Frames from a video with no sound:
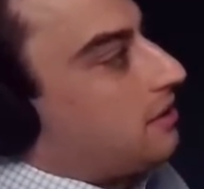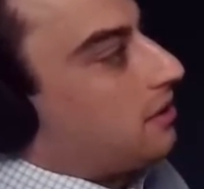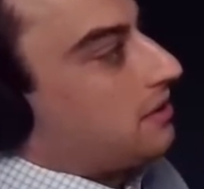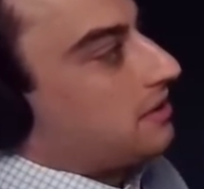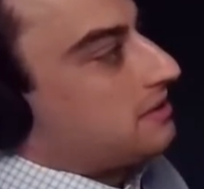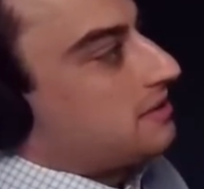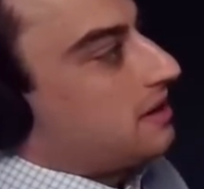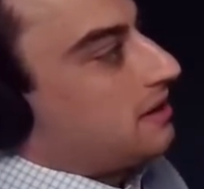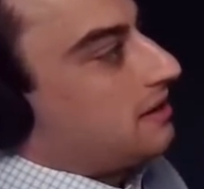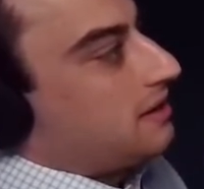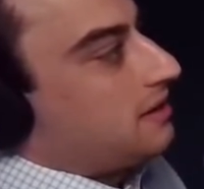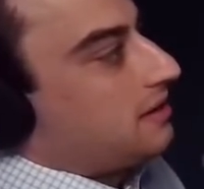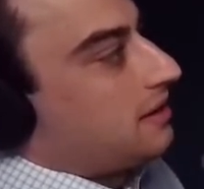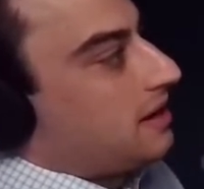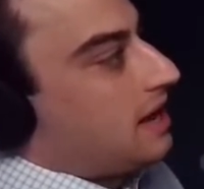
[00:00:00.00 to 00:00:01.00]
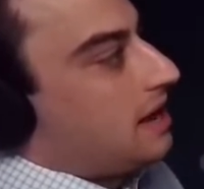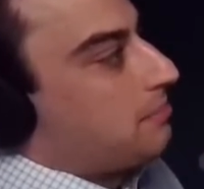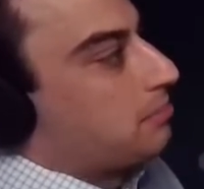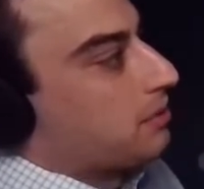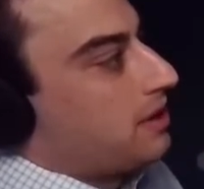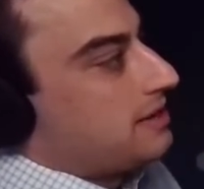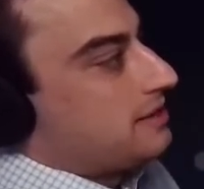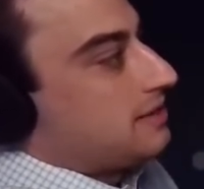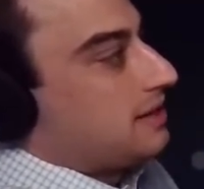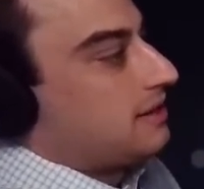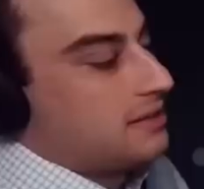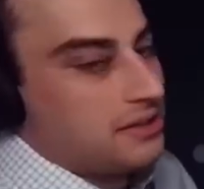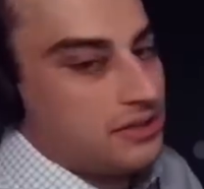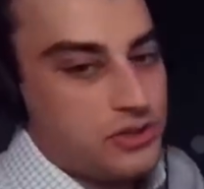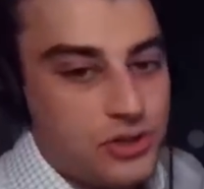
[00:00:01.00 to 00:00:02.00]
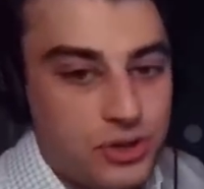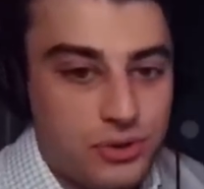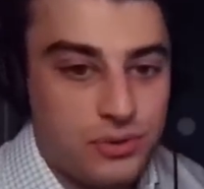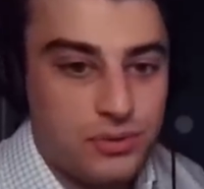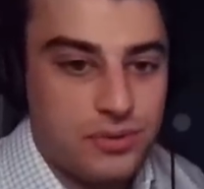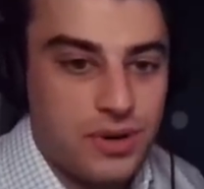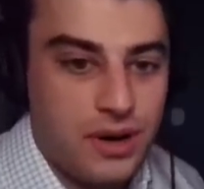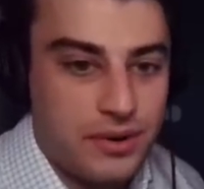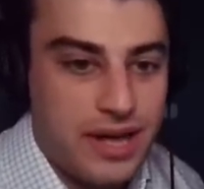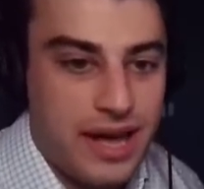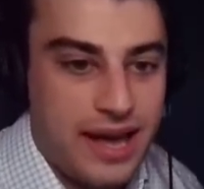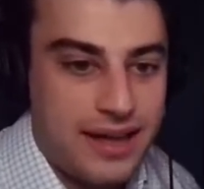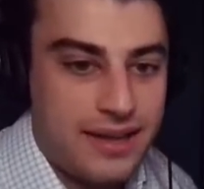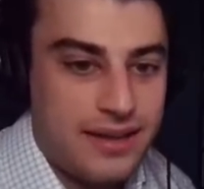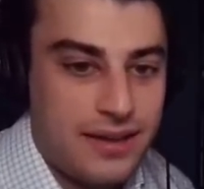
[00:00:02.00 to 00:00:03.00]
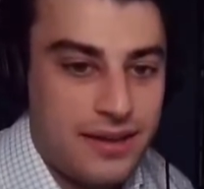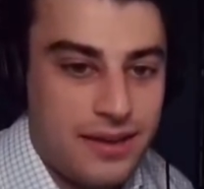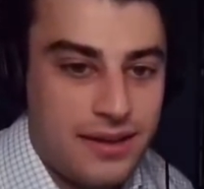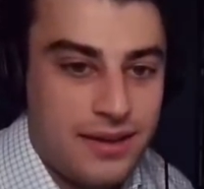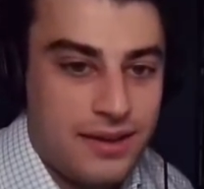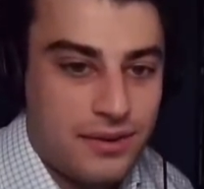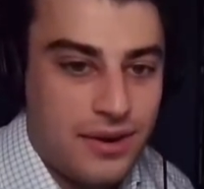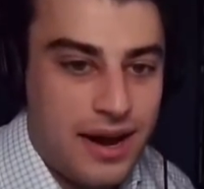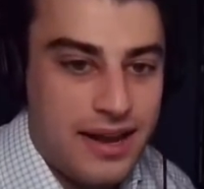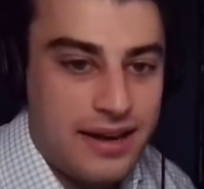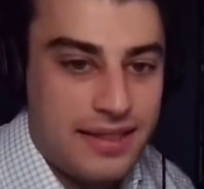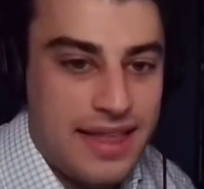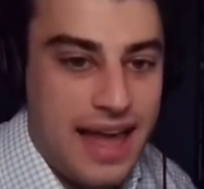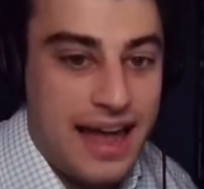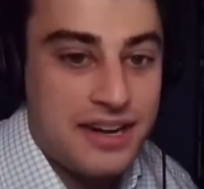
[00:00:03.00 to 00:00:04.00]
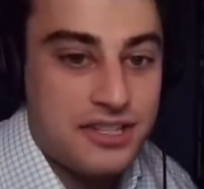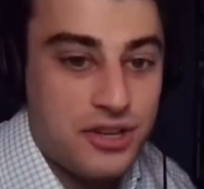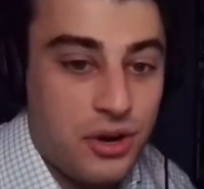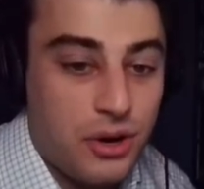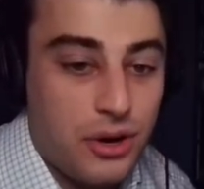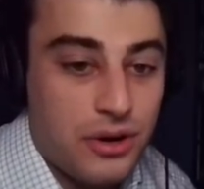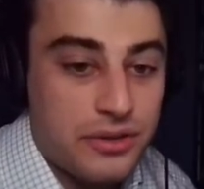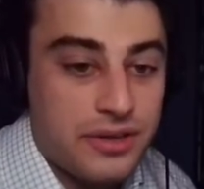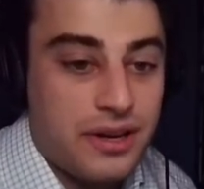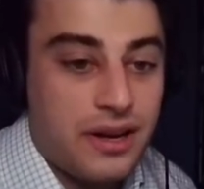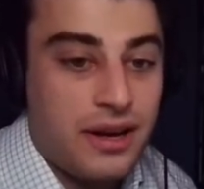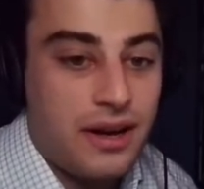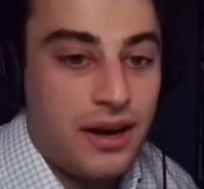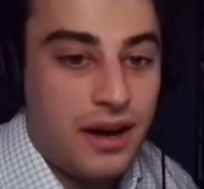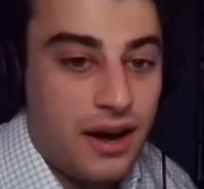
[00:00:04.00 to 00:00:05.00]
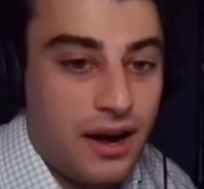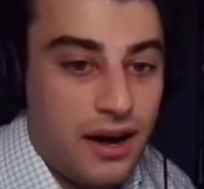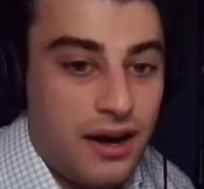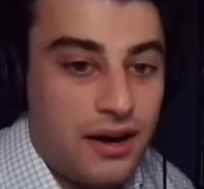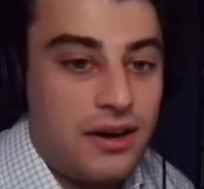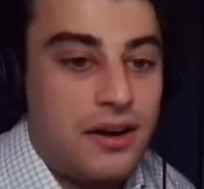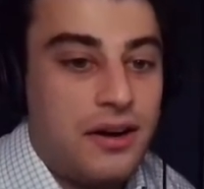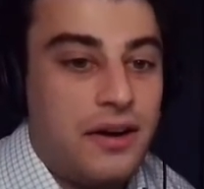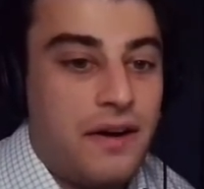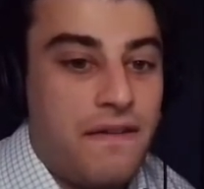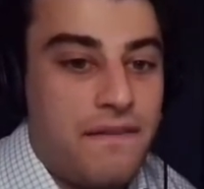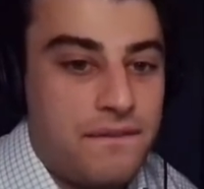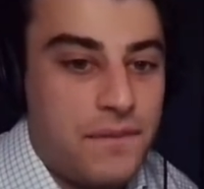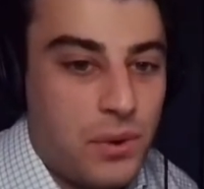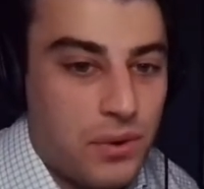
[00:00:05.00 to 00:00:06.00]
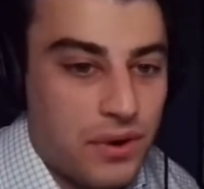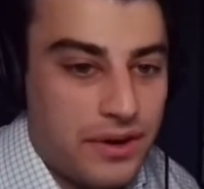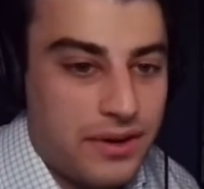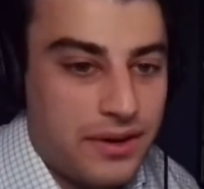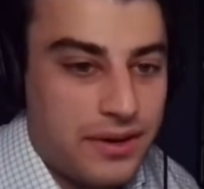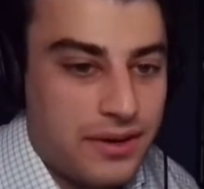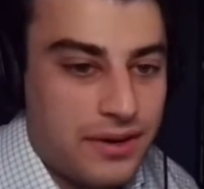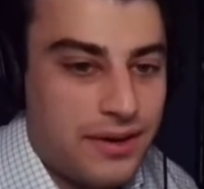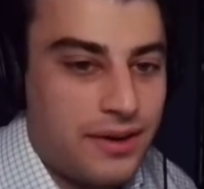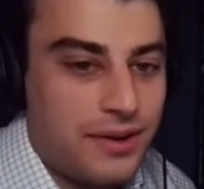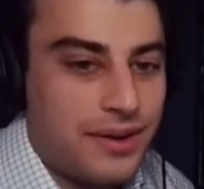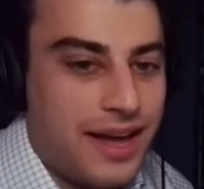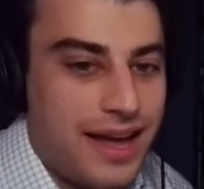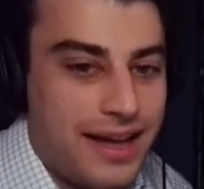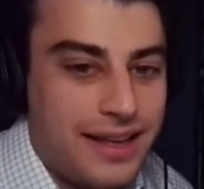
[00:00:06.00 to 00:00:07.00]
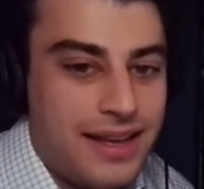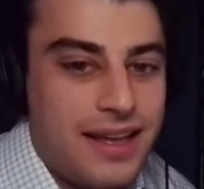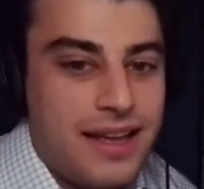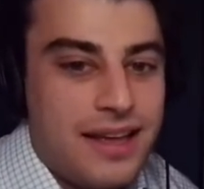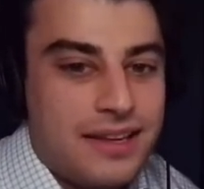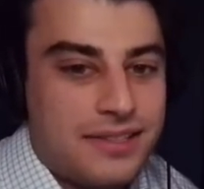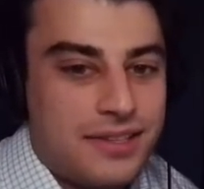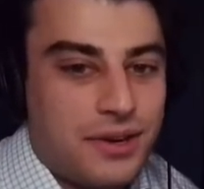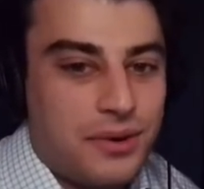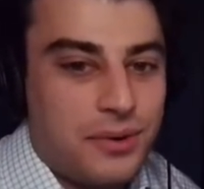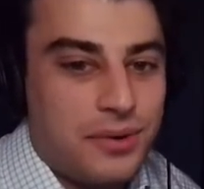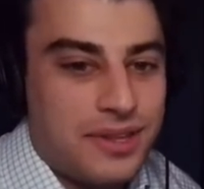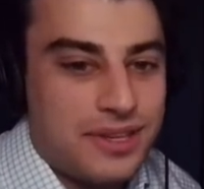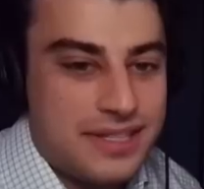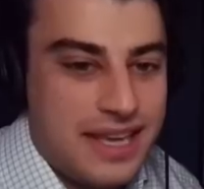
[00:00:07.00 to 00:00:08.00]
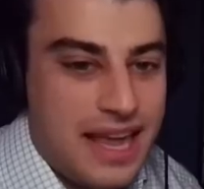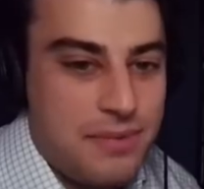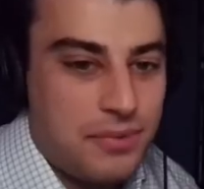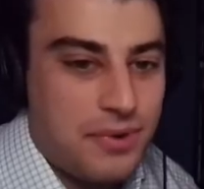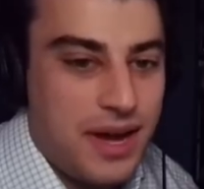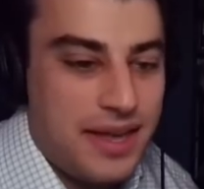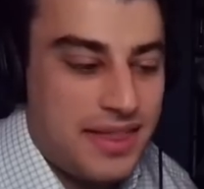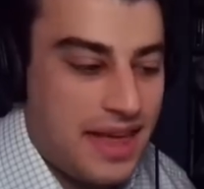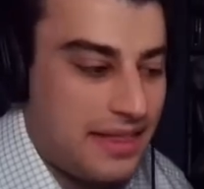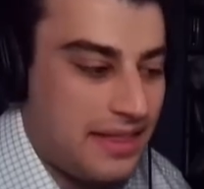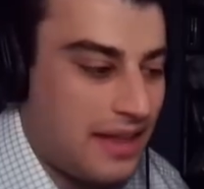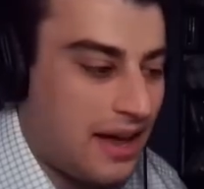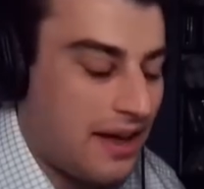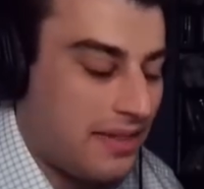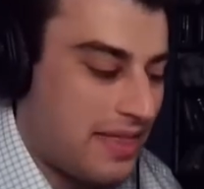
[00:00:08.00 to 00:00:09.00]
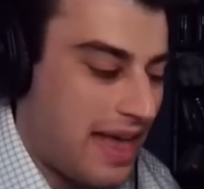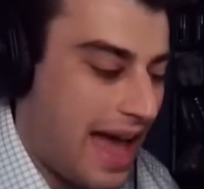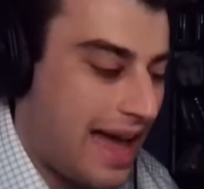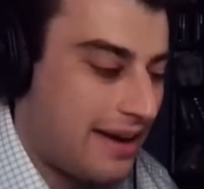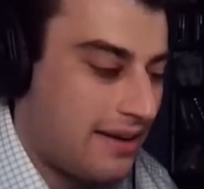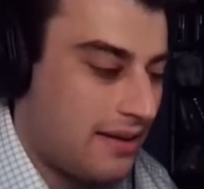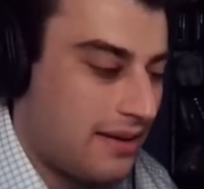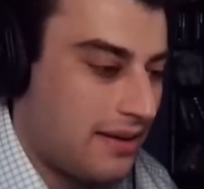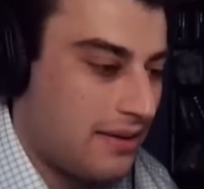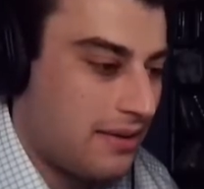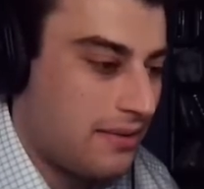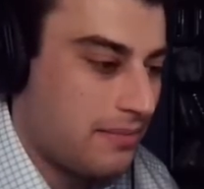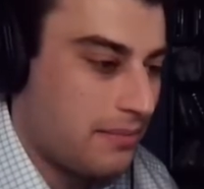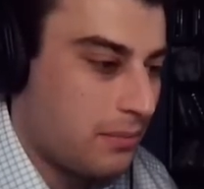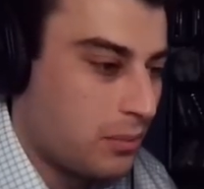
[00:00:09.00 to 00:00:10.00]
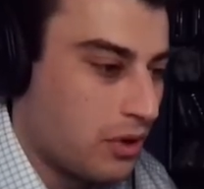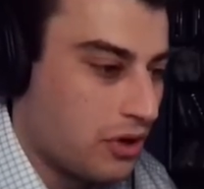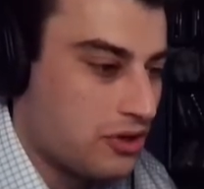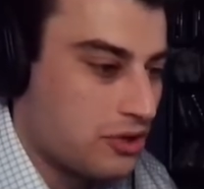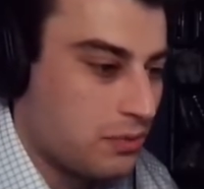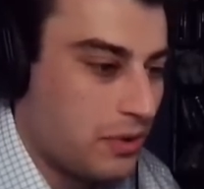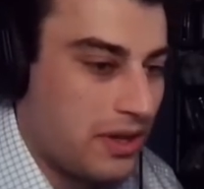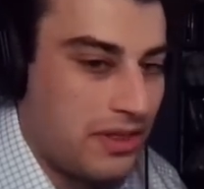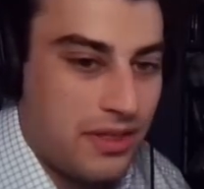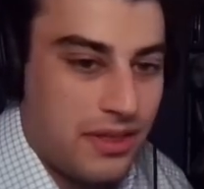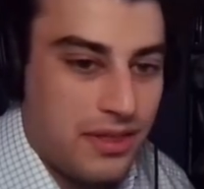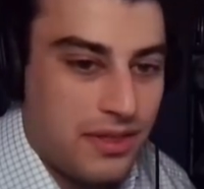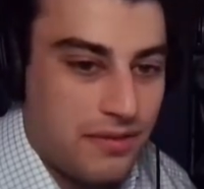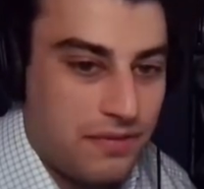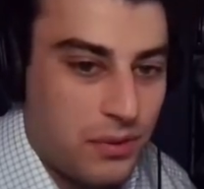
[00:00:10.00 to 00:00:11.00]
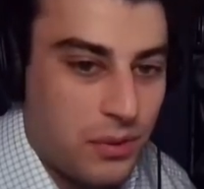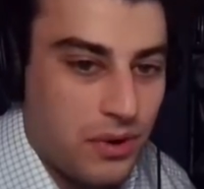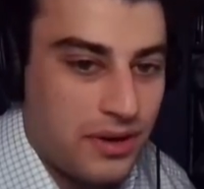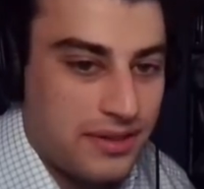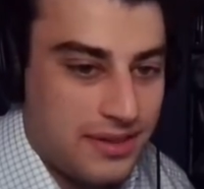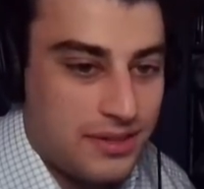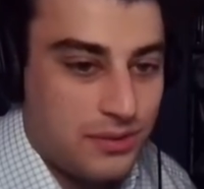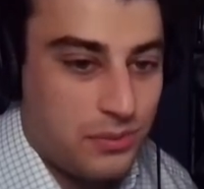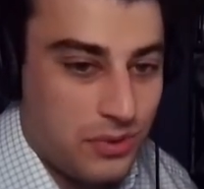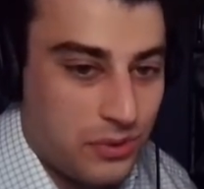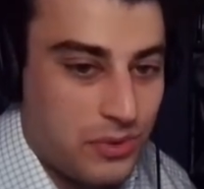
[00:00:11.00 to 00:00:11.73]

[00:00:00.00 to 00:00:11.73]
all of a sudden, it breaks into two, okay? Right? That is called a fork, okay? So the same way that works with the fork. The